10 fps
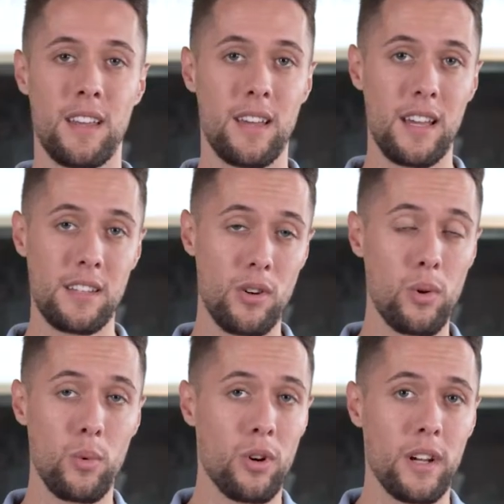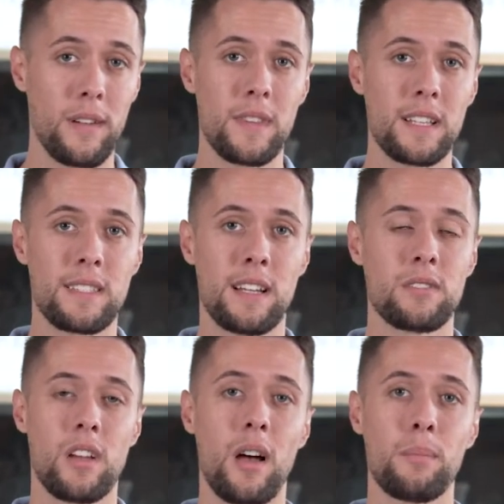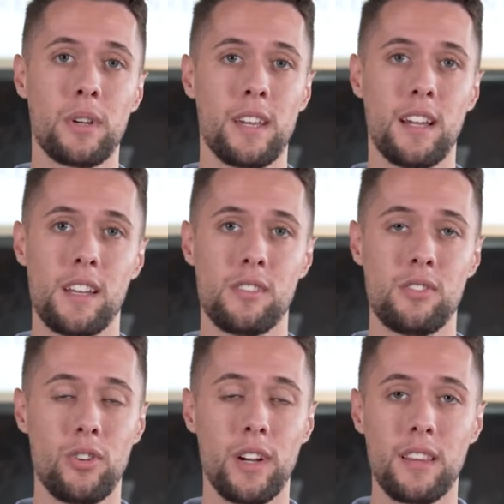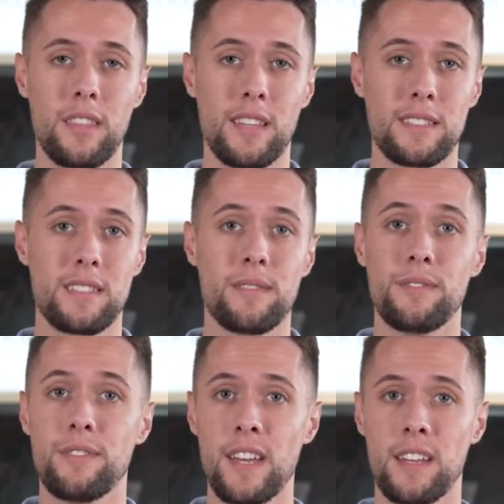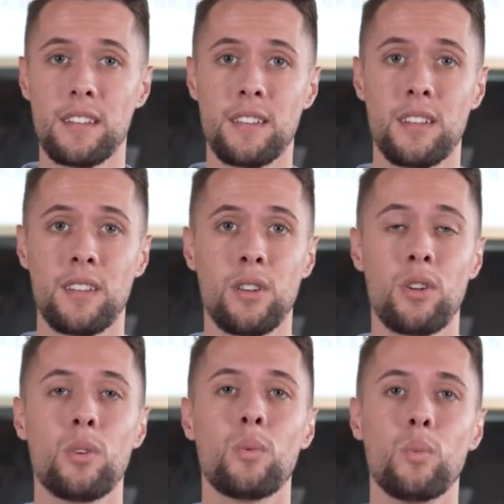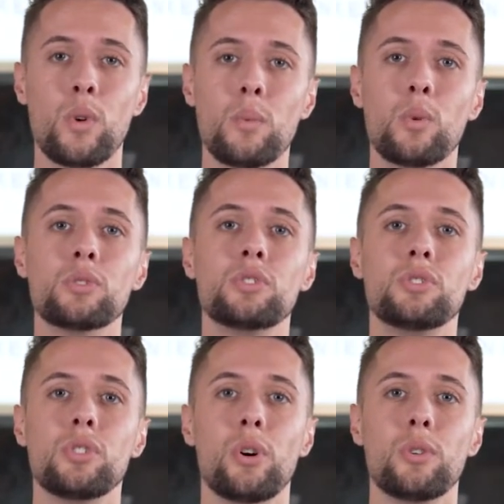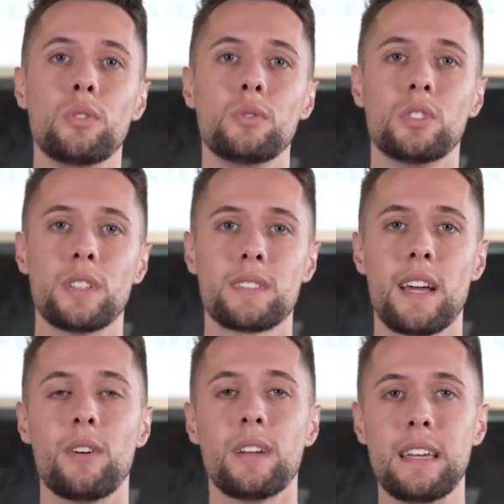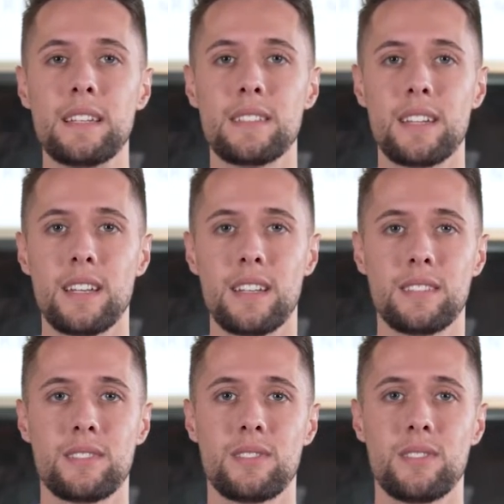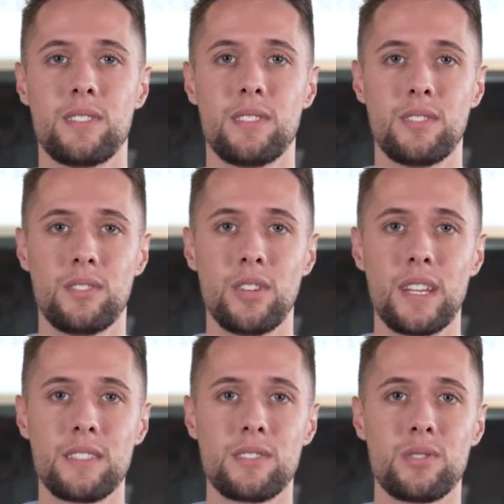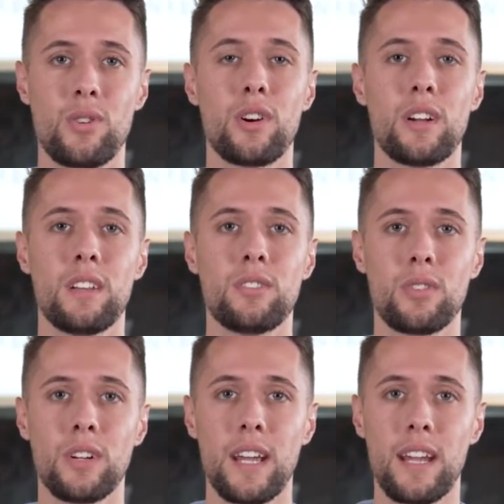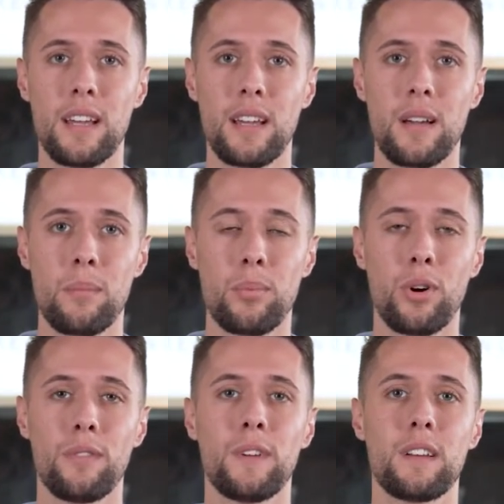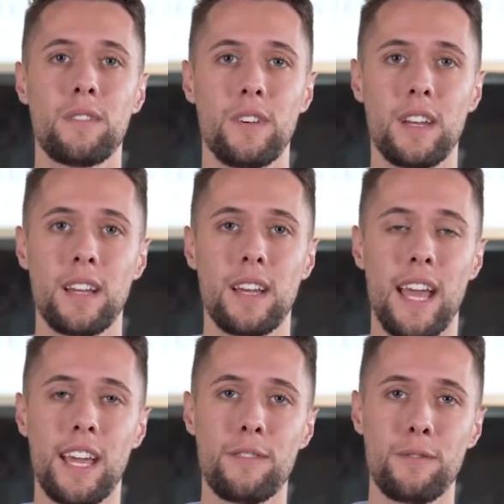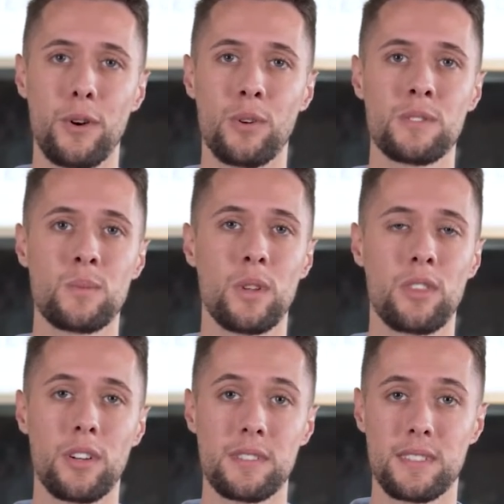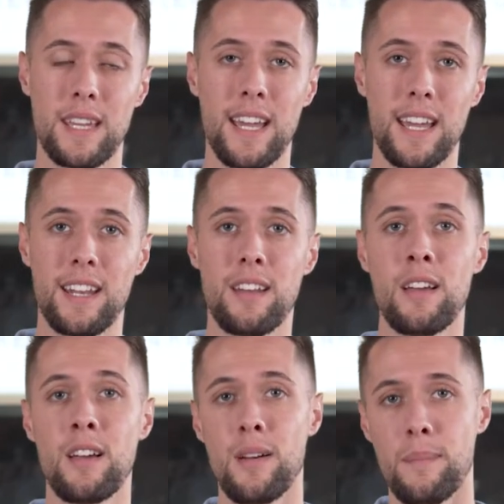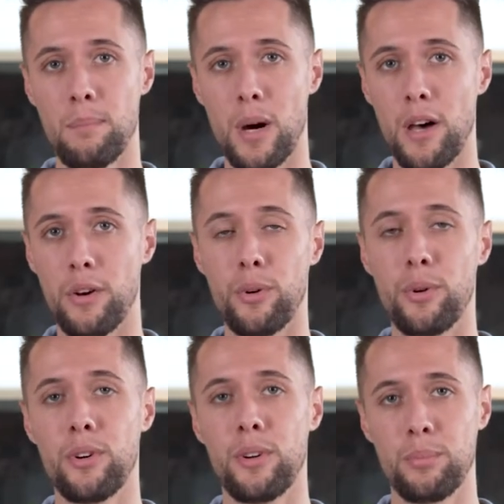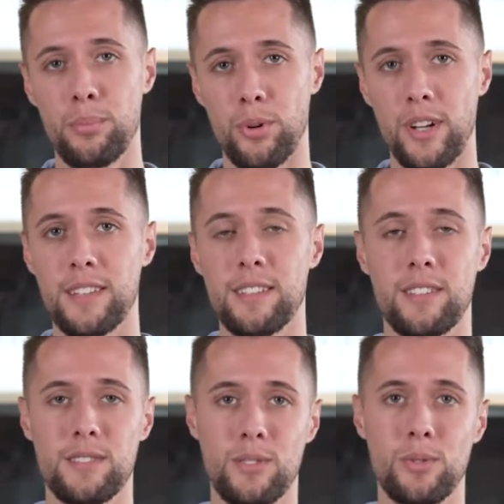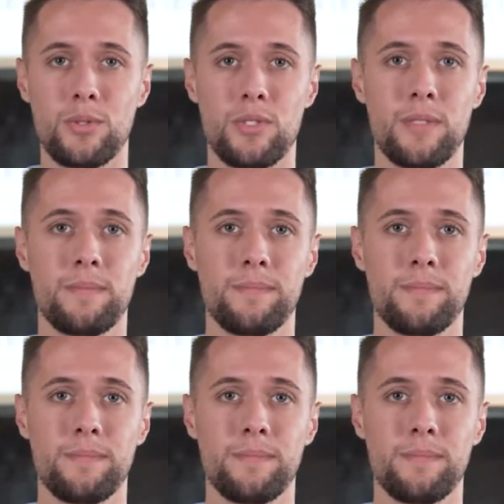And don't worry if that sounds complicated. During this event, we will show you just how easy it is to get started creating perfect fitting AFOs with our scan, model, print solution.